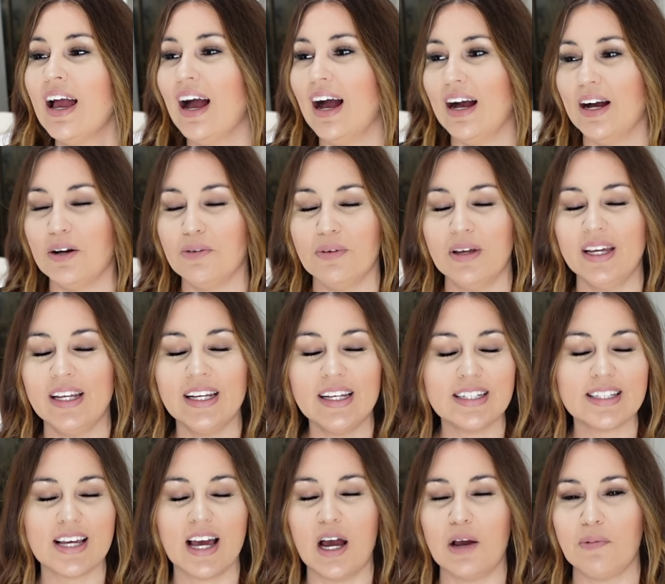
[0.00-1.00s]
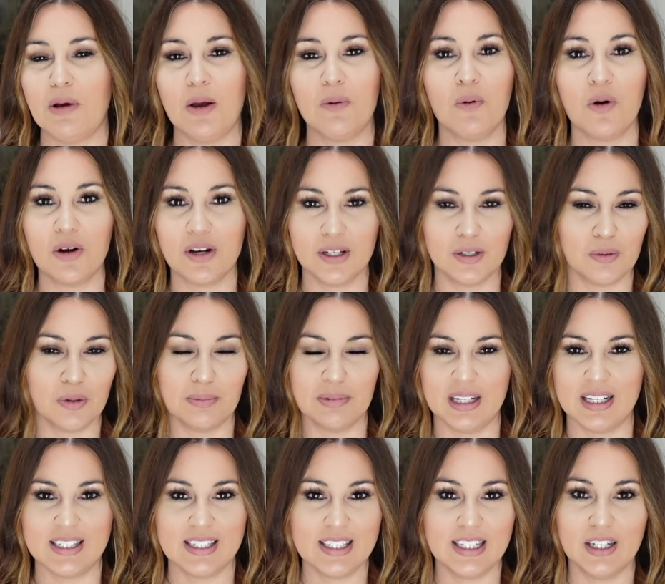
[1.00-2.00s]
Um, anytime I walk in a room and
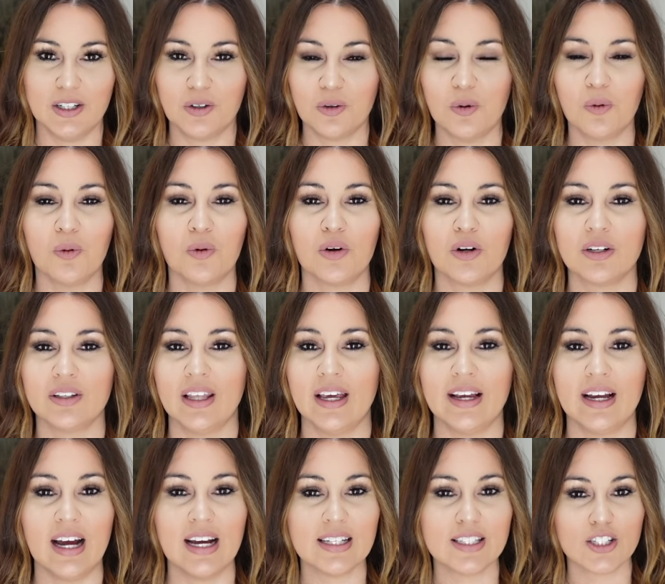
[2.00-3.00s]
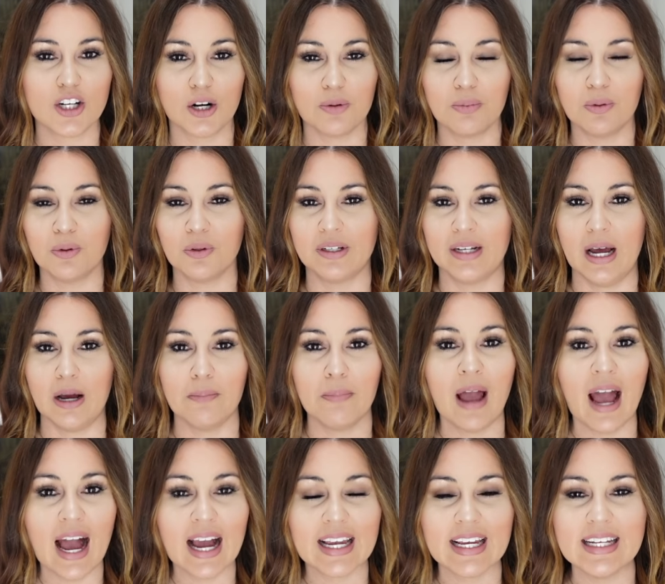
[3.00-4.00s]
I see a cord, like I start pulling out
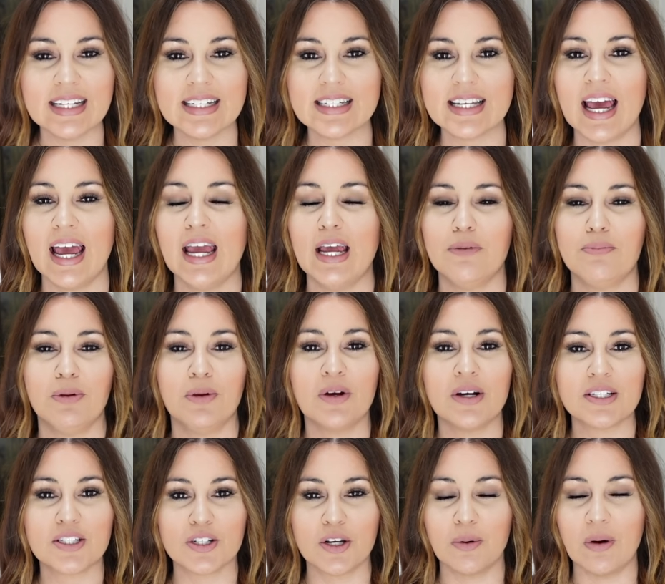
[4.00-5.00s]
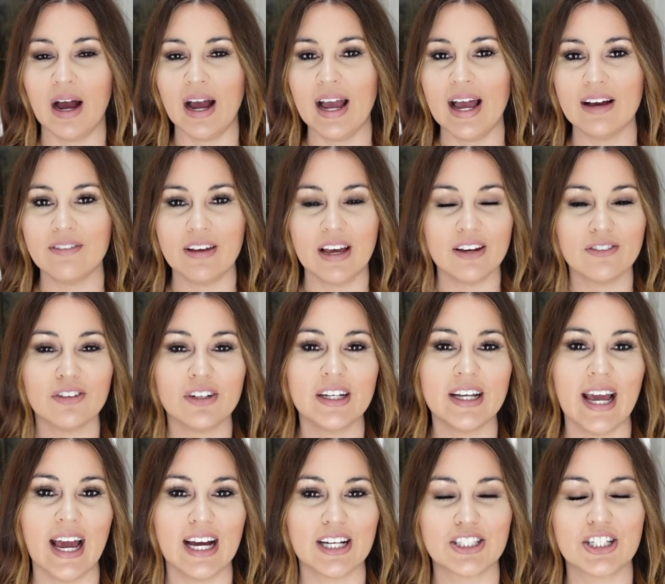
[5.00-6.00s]
packing tape. You guys know I have every
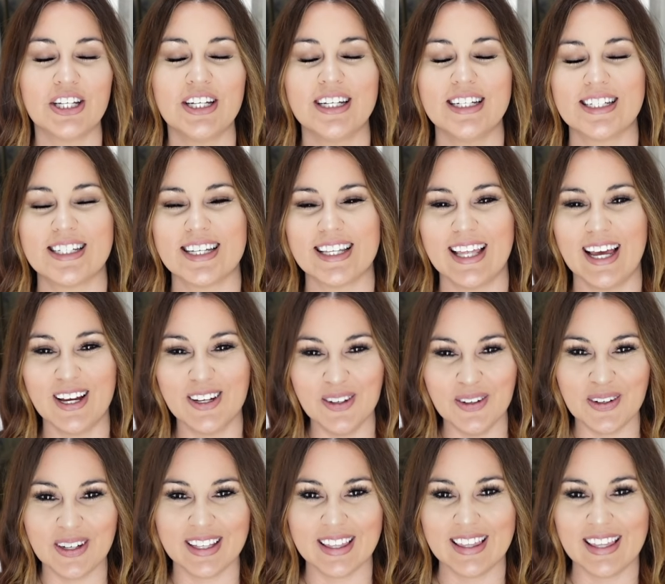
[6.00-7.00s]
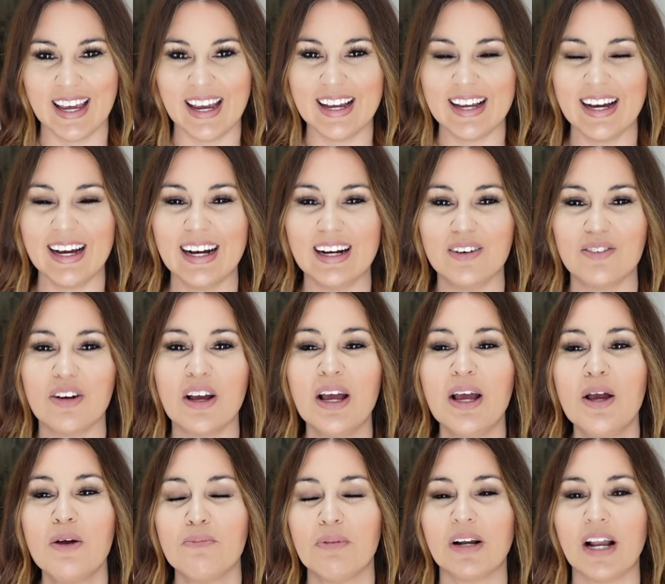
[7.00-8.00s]
gadget that you can think of,
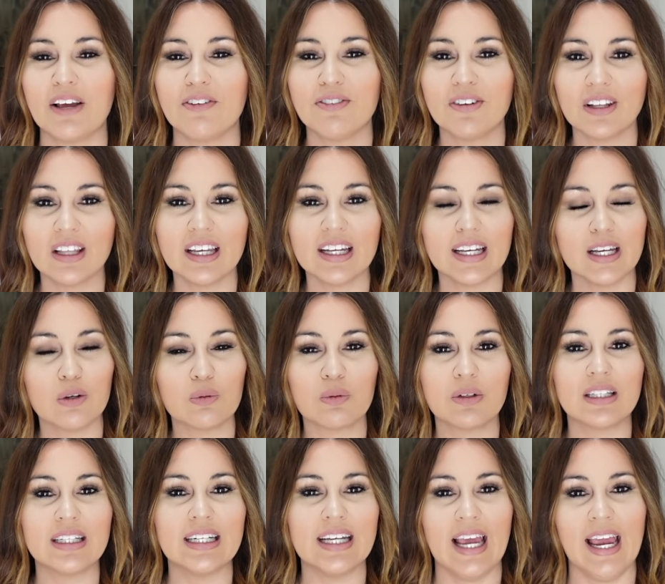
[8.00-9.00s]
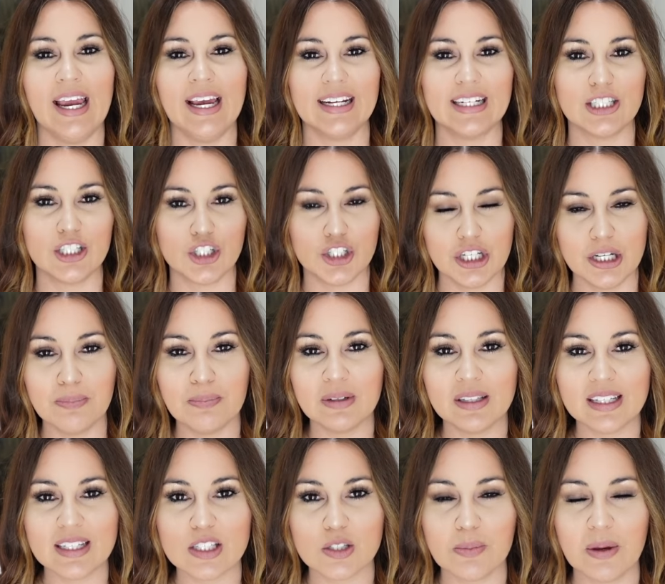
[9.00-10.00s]
but I feel like it really can
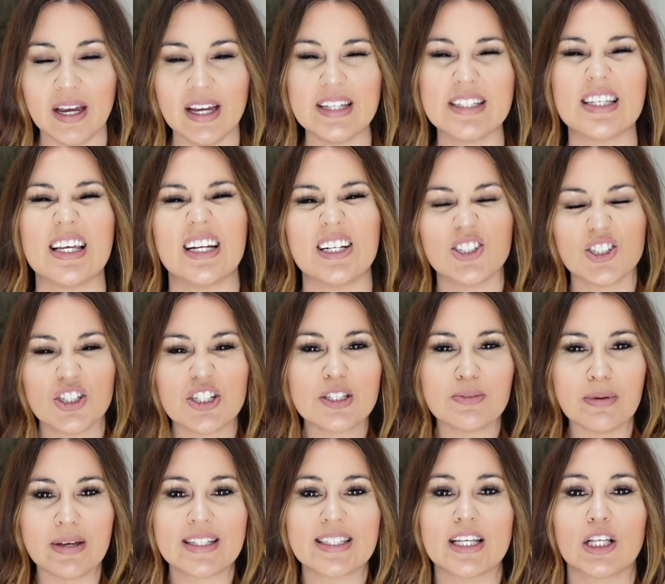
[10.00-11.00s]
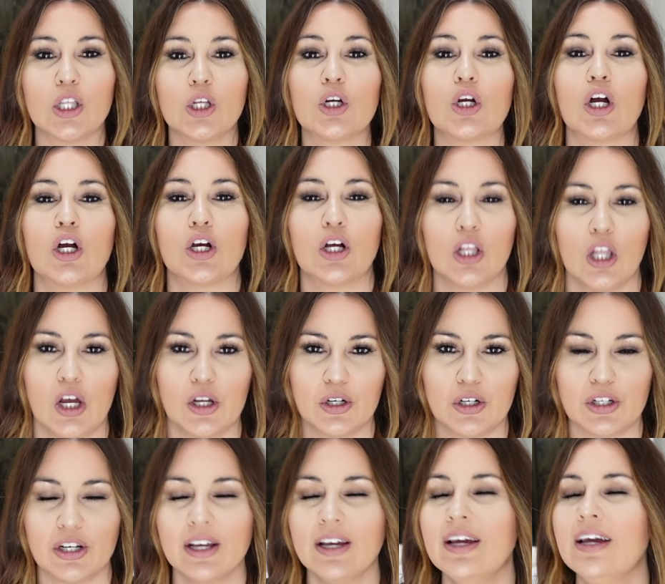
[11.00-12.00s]
cheapen the space and it just makes it look
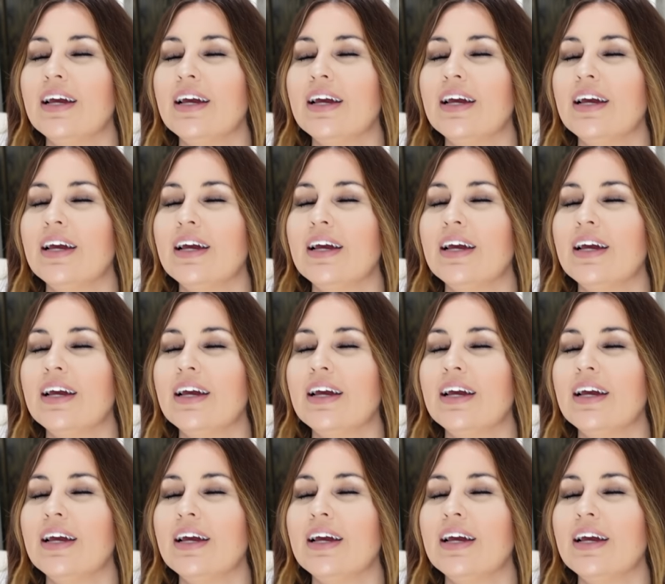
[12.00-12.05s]
cluttered.